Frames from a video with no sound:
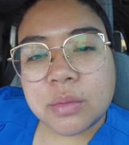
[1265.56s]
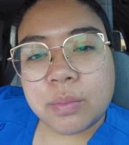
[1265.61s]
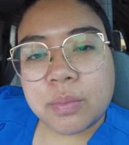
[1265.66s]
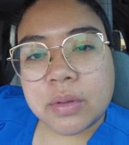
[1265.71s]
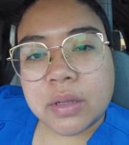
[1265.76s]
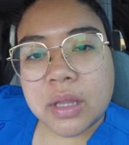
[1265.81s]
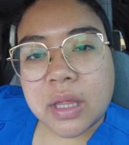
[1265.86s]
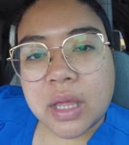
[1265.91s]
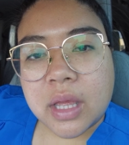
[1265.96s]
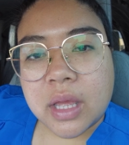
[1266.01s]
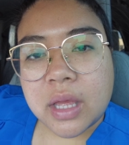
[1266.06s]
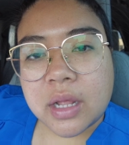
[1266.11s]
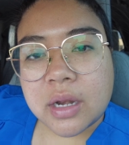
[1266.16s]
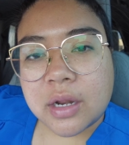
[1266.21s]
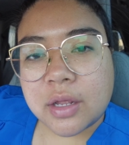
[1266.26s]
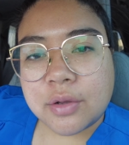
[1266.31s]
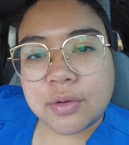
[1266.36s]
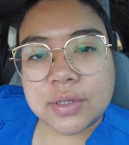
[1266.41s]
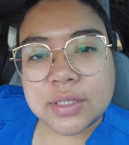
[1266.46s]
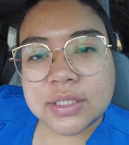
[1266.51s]
the plan.
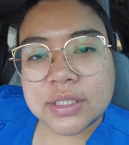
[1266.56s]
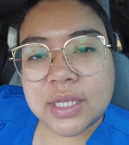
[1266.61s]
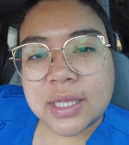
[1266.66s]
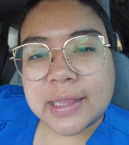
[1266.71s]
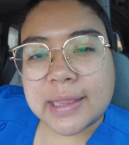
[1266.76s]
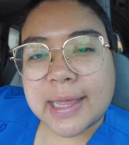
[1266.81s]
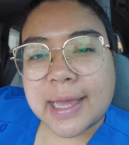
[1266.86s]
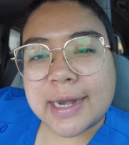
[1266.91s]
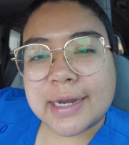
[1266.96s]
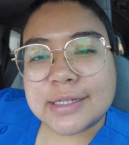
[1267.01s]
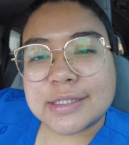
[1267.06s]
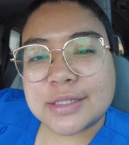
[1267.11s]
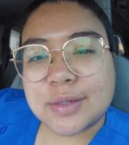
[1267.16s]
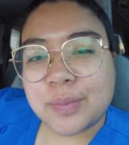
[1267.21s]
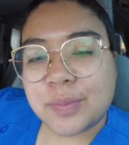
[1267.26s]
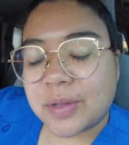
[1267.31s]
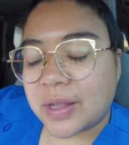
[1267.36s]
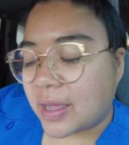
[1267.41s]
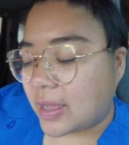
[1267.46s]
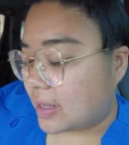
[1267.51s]
I always say that is the
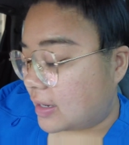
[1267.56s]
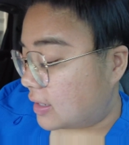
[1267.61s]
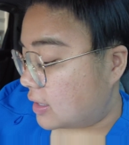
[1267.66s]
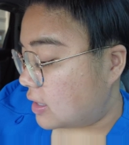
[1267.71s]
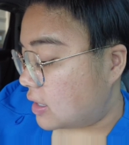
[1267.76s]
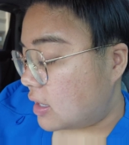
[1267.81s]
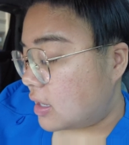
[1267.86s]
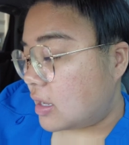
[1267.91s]
plan.